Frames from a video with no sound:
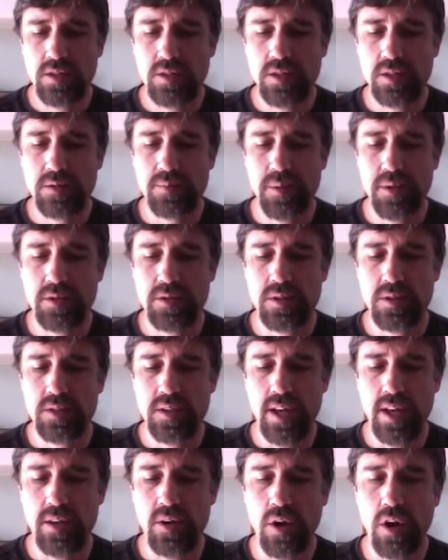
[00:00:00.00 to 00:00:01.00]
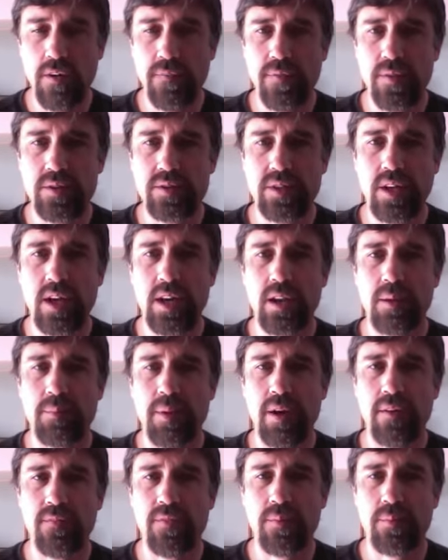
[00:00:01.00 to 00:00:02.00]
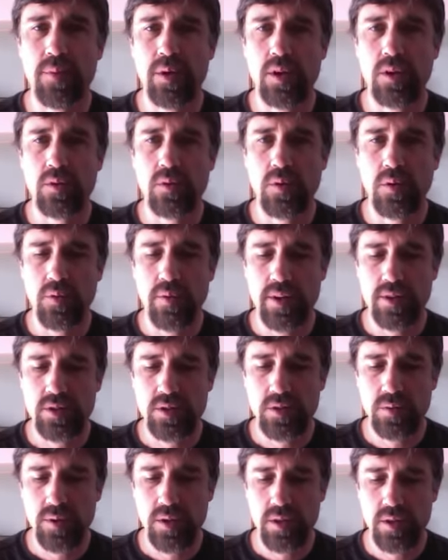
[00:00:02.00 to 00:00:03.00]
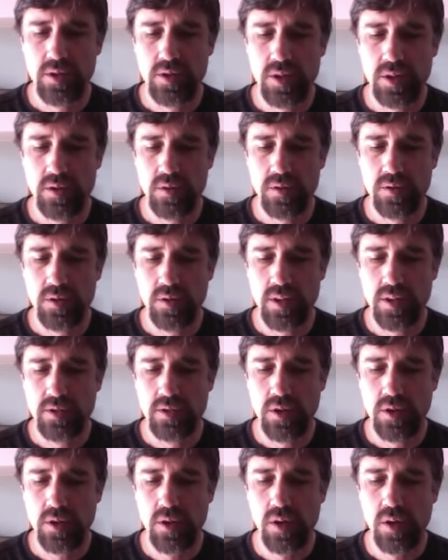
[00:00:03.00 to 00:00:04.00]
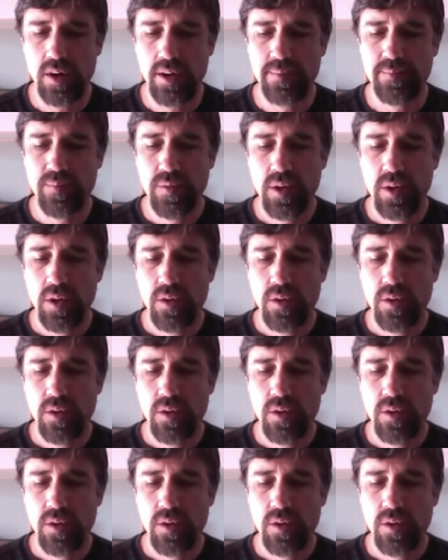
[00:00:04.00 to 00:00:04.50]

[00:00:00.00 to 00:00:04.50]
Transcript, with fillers: six months, six day in office, counting back from inauguration 20th of January 2009,